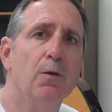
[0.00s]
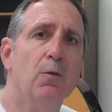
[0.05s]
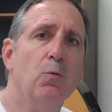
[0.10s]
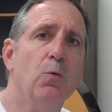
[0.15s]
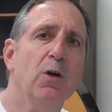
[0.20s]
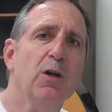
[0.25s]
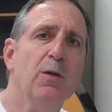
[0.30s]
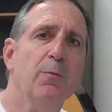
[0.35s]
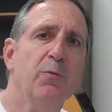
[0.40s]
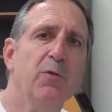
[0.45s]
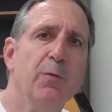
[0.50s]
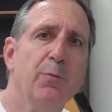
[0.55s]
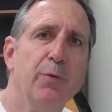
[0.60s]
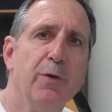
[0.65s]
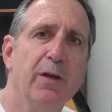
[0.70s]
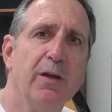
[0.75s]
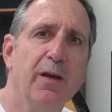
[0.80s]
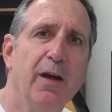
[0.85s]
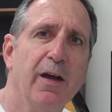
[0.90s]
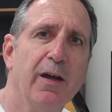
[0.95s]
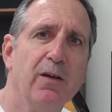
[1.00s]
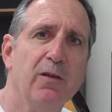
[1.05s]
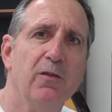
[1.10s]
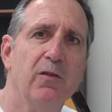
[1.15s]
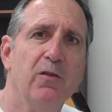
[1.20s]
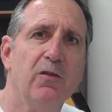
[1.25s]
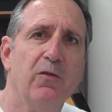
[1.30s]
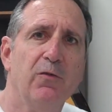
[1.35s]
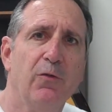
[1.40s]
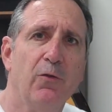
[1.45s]
Welcome to
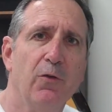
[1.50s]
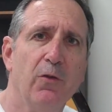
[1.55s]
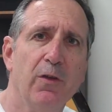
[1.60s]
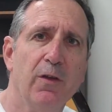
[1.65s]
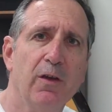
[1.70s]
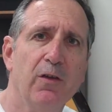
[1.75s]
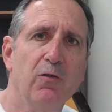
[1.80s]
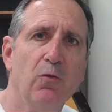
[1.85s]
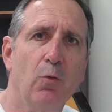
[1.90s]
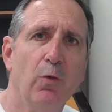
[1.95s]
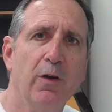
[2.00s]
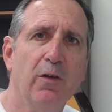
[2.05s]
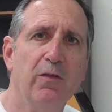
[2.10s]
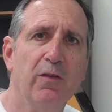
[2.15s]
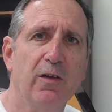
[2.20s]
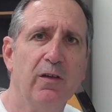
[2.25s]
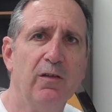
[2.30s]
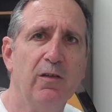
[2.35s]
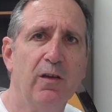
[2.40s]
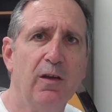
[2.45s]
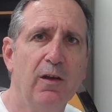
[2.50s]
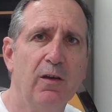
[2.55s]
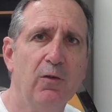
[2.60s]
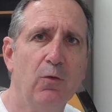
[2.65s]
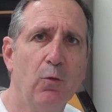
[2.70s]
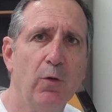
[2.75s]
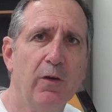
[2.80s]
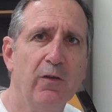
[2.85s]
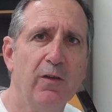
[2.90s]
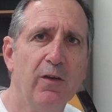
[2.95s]
Precalculus for the
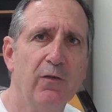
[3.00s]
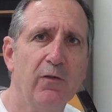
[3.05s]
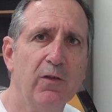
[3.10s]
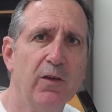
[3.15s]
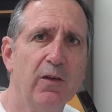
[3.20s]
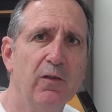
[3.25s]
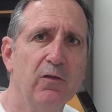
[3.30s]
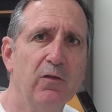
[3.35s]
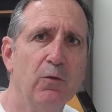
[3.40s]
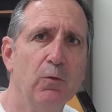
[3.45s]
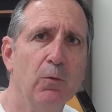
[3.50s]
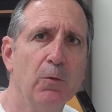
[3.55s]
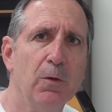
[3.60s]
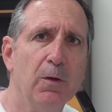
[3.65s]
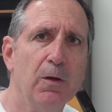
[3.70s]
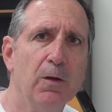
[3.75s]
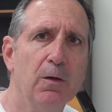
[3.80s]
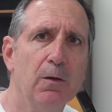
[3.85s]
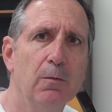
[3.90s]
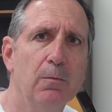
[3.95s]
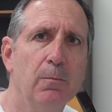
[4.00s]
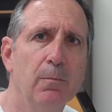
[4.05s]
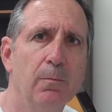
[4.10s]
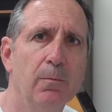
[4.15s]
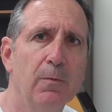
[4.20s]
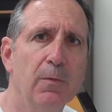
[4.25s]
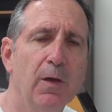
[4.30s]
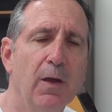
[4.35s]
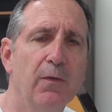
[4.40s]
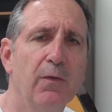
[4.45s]
2016-2017 school year.
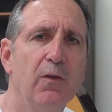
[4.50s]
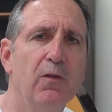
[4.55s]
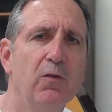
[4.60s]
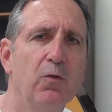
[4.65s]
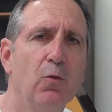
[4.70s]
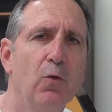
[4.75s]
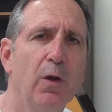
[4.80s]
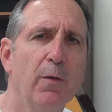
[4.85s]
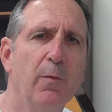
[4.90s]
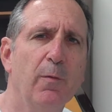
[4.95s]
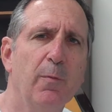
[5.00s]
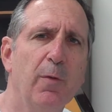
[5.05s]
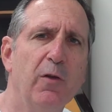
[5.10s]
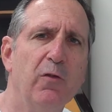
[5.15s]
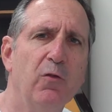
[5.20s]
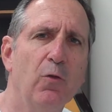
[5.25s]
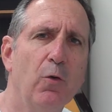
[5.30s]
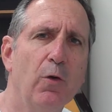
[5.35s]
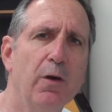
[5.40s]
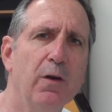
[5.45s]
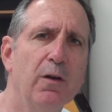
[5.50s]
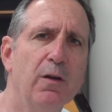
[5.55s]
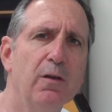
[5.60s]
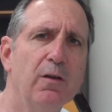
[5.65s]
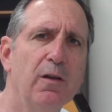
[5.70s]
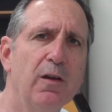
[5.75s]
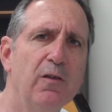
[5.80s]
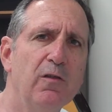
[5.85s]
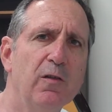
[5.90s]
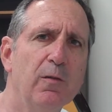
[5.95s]
At this school I'm going to be joined in
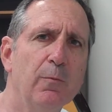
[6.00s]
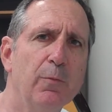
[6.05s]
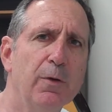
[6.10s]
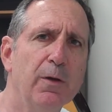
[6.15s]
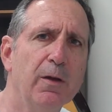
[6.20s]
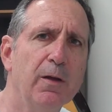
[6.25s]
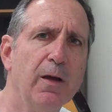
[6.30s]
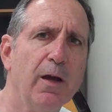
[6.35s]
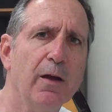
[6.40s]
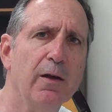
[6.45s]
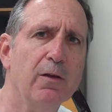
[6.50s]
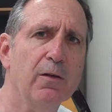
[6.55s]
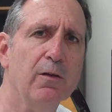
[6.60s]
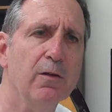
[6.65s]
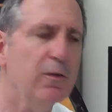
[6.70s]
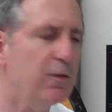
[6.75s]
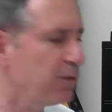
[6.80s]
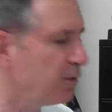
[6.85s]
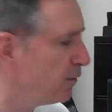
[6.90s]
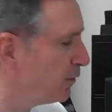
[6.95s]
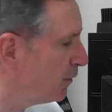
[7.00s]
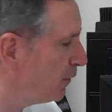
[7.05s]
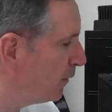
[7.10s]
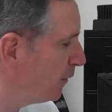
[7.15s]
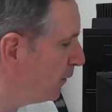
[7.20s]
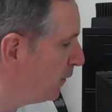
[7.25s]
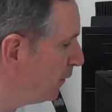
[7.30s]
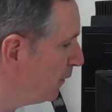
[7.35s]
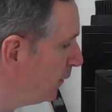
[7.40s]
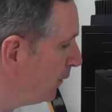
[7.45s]
teaching Precalculus
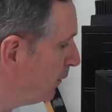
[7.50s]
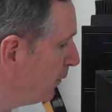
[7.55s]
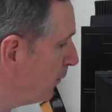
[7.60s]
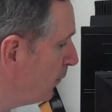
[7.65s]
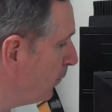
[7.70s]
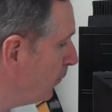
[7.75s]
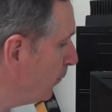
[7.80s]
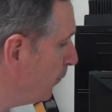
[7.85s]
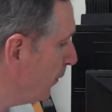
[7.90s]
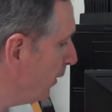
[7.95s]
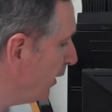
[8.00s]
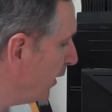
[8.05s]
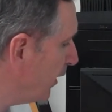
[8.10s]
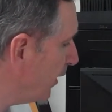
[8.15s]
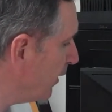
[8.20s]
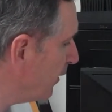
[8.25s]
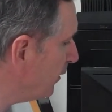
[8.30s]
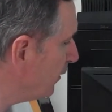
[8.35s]
by